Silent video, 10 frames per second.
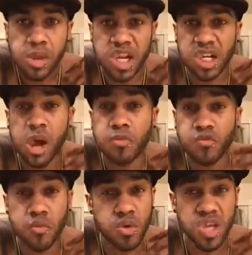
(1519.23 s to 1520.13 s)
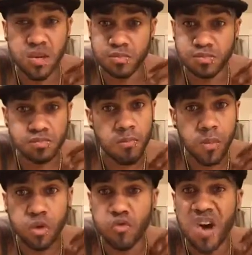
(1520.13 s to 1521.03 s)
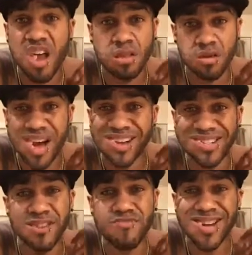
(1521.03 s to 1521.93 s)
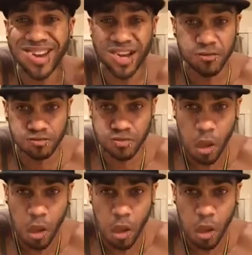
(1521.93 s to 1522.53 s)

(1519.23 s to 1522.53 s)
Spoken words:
It comes from within. You gotta learn how to self-medicate.